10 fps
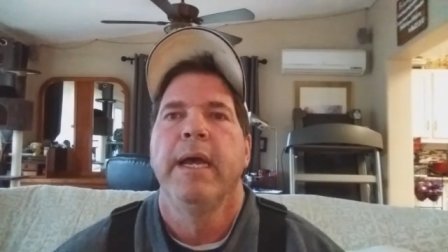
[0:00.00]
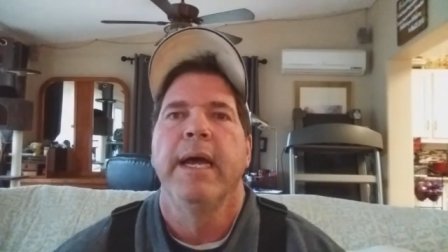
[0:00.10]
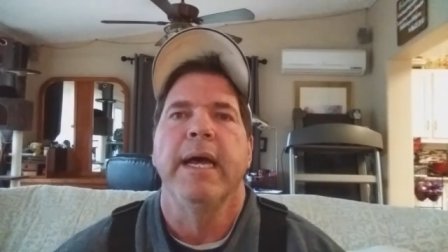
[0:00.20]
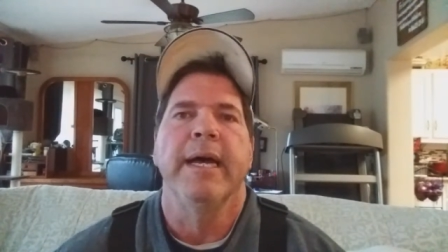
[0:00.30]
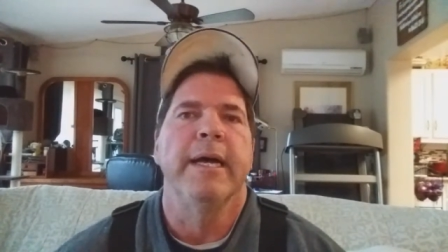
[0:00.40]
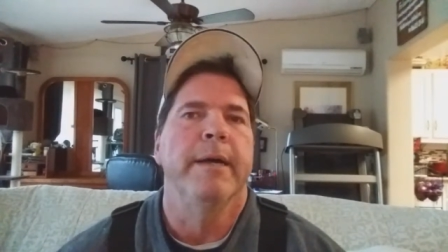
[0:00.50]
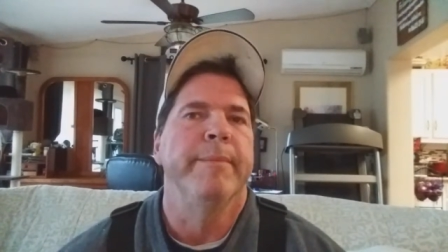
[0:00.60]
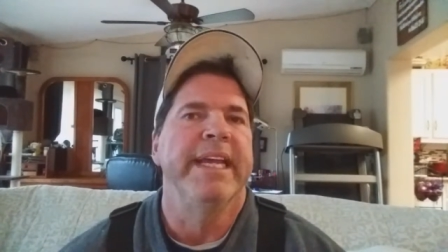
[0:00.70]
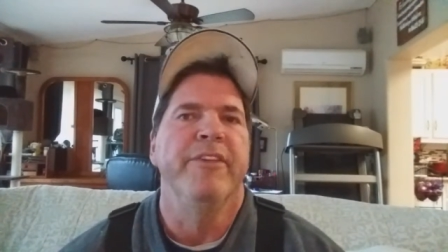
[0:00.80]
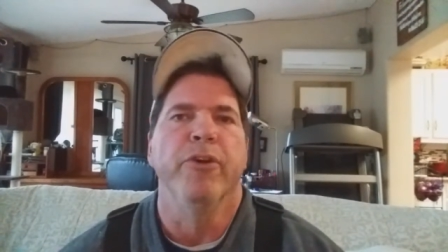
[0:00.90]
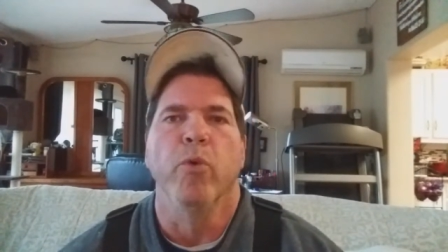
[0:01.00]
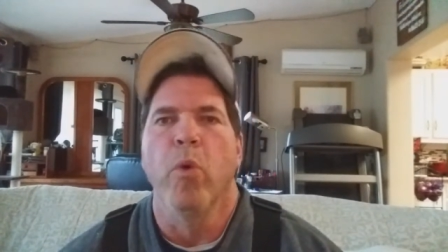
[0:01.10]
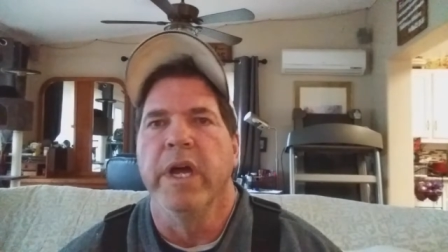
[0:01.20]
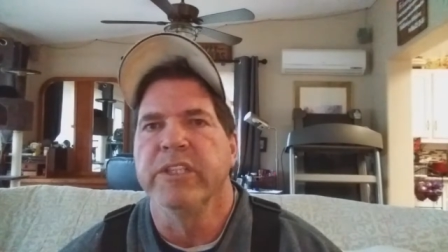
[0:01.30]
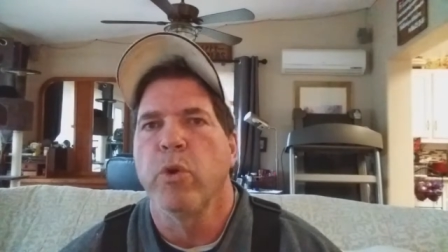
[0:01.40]
either
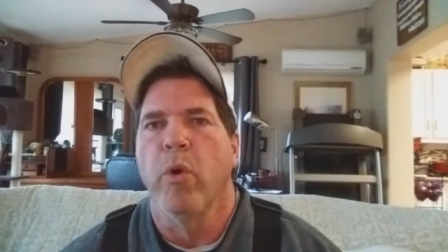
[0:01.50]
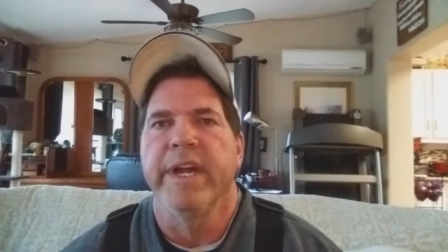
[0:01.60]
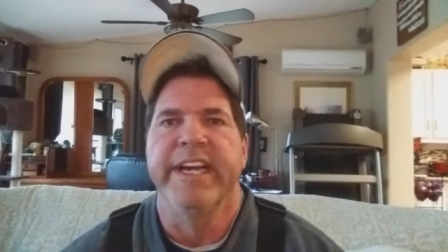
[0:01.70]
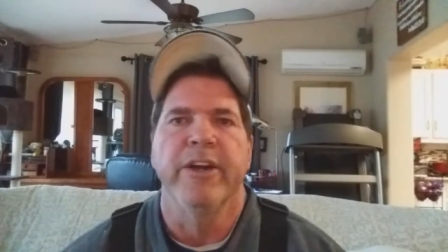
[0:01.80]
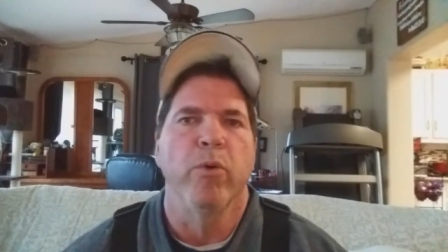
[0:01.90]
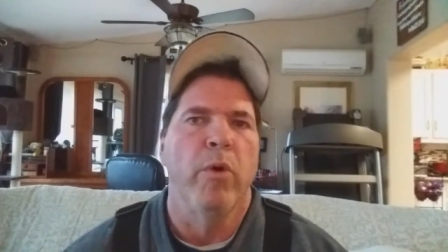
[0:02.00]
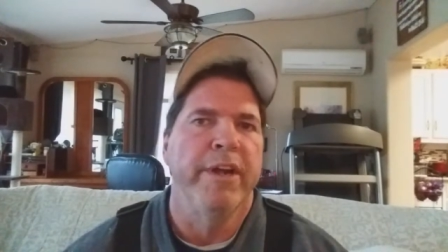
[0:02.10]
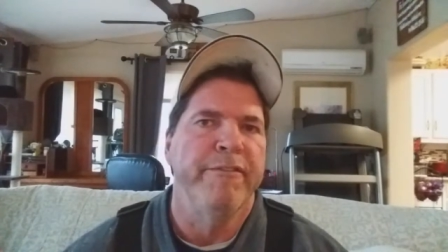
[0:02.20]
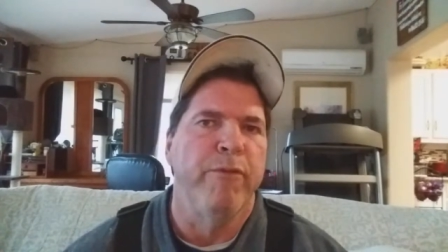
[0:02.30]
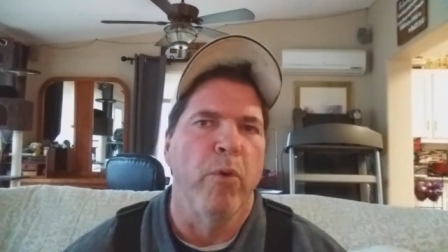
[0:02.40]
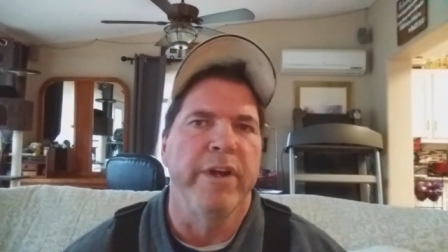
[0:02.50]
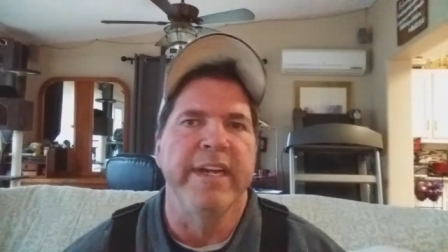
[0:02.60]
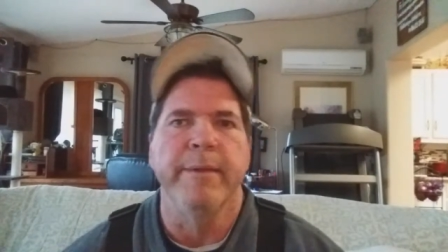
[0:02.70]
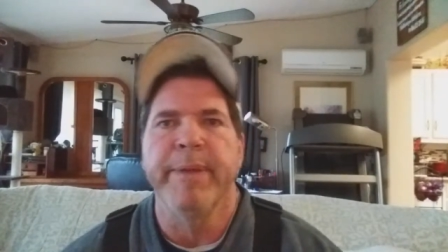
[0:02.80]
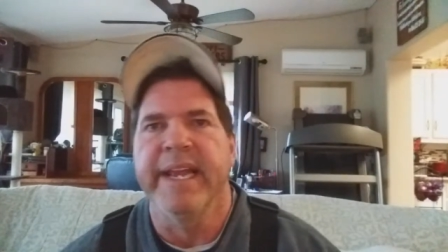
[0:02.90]
120 or 140,
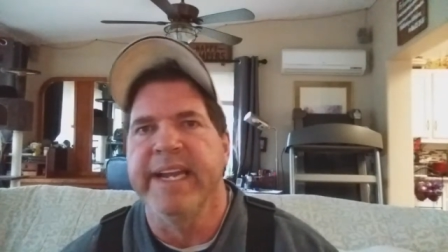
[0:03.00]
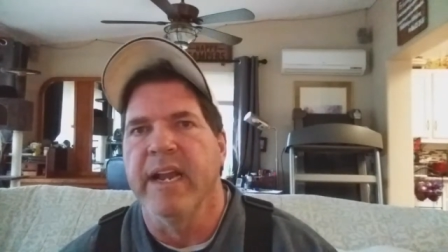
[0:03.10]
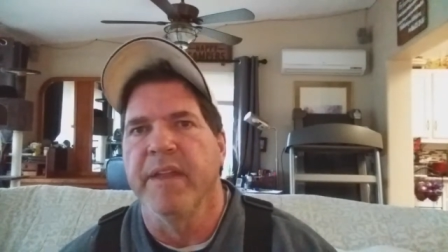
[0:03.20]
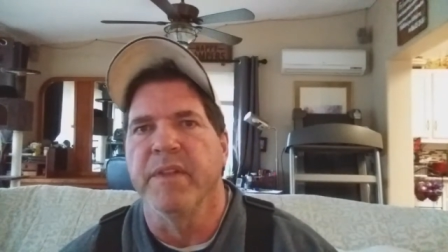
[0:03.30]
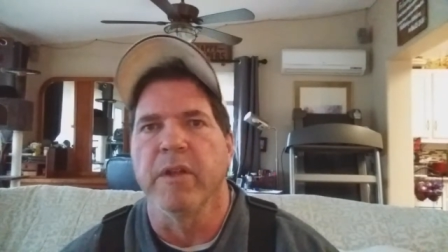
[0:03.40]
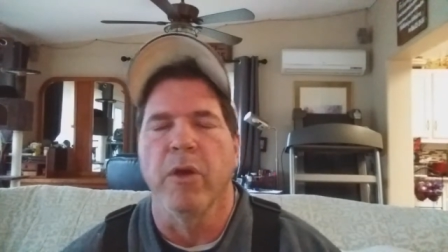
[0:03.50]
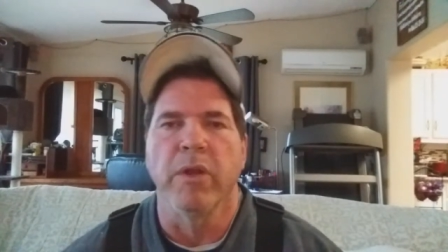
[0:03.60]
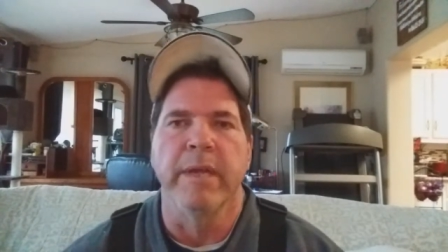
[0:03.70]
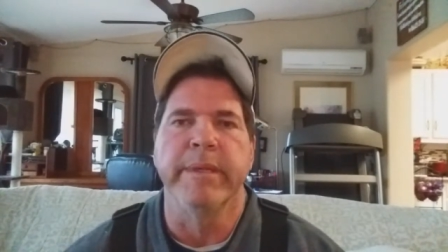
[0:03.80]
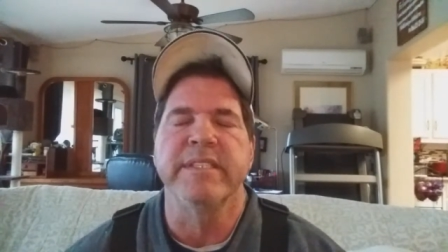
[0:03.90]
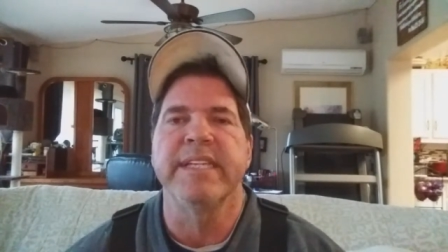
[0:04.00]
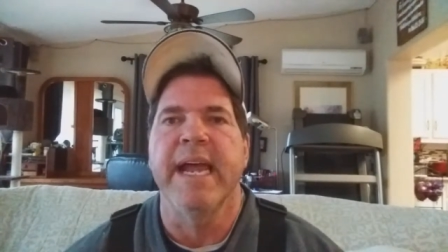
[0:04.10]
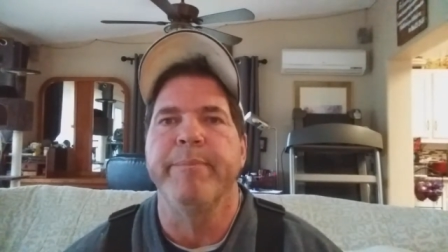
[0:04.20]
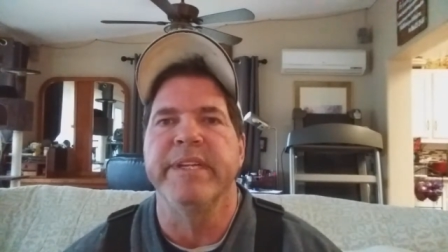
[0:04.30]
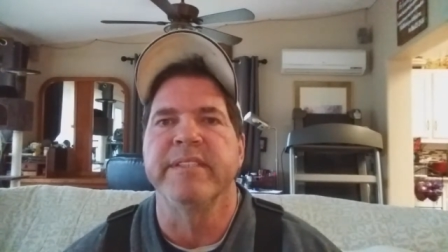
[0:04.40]
depending on the low limit
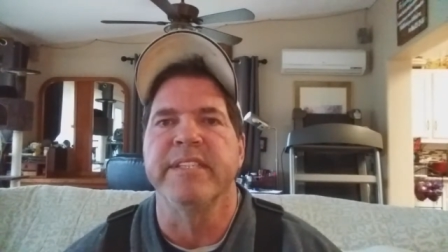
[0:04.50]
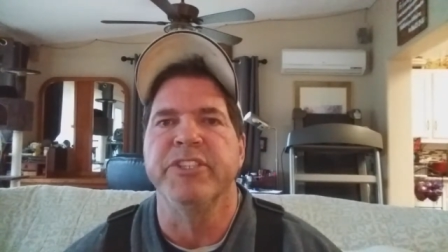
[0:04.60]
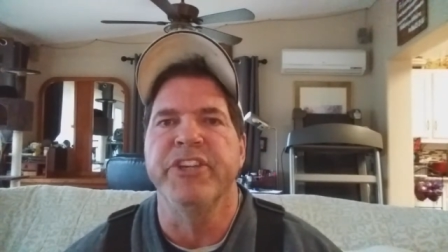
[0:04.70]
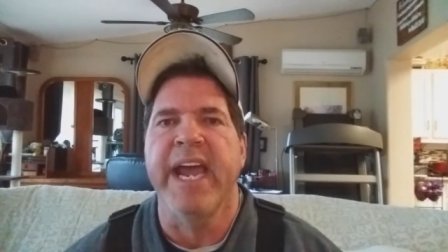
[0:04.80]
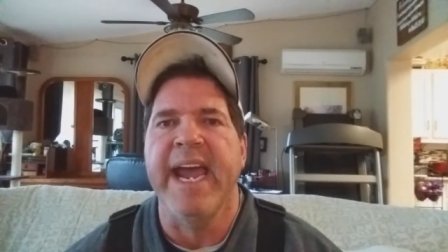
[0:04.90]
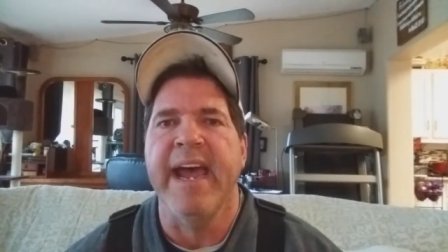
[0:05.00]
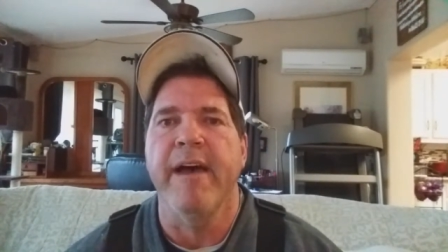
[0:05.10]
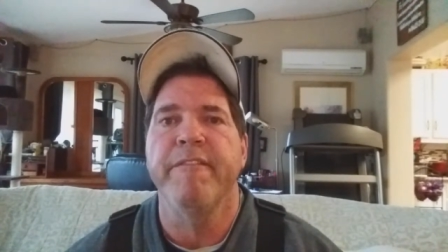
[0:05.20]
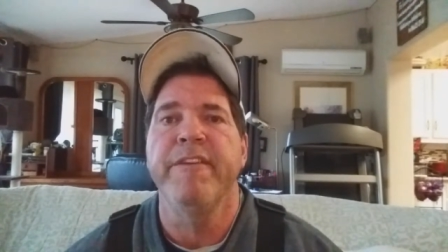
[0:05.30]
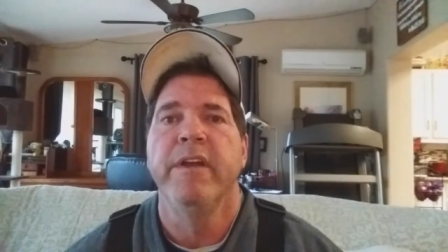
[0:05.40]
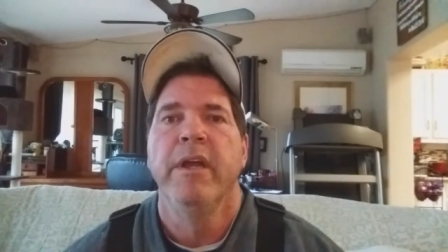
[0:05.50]
snap disk that you have,